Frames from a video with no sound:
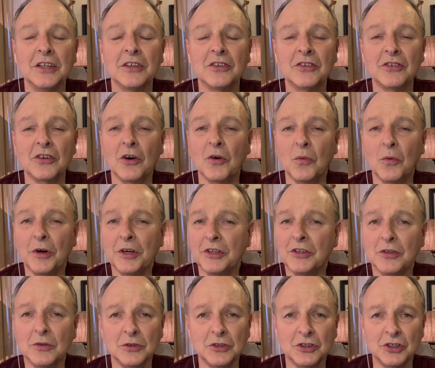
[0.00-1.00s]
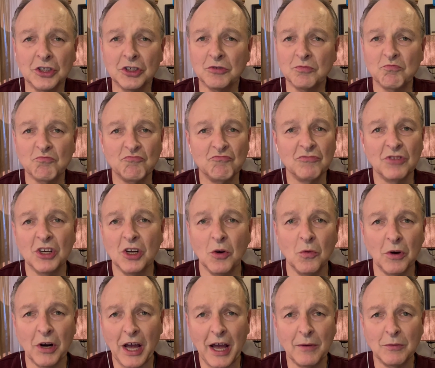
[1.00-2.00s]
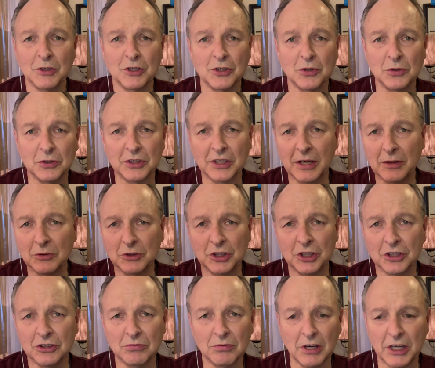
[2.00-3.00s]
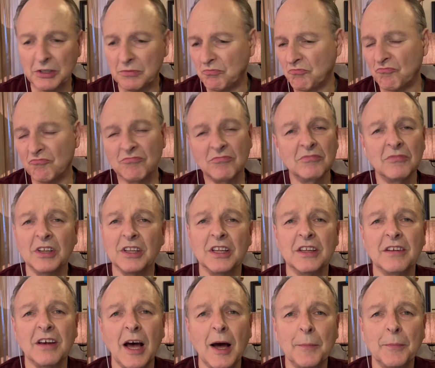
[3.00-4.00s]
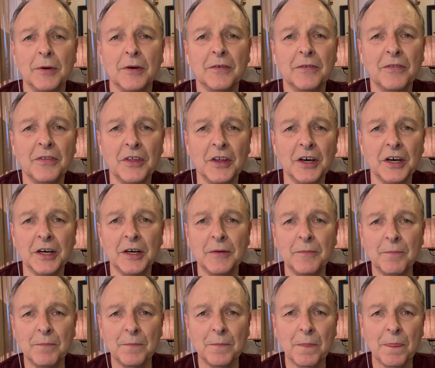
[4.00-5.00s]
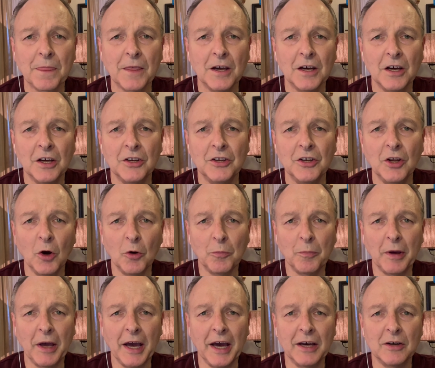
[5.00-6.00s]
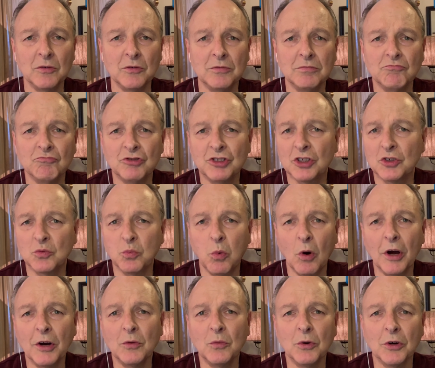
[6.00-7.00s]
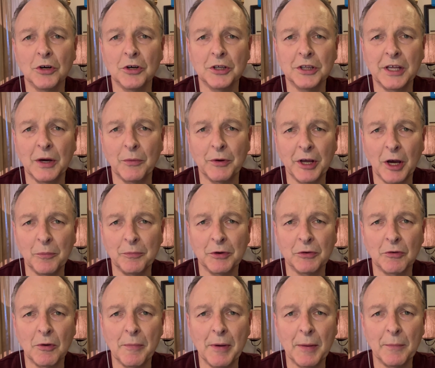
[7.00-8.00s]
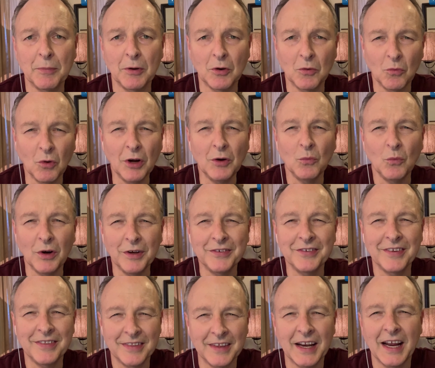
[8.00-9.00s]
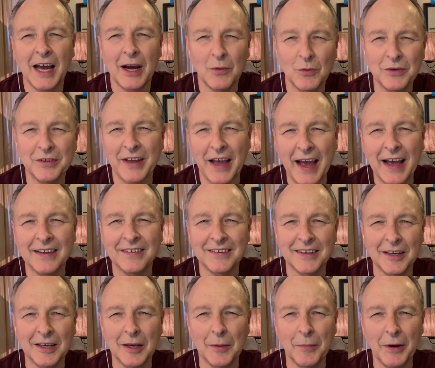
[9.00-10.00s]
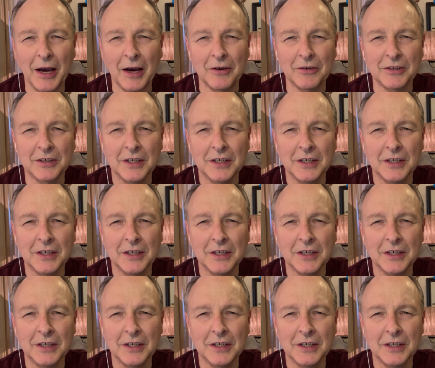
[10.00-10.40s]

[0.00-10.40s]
So what you do is just, what I would do is I would just write in the top of the notepad just one word that would help me remember what was it that I was asking about.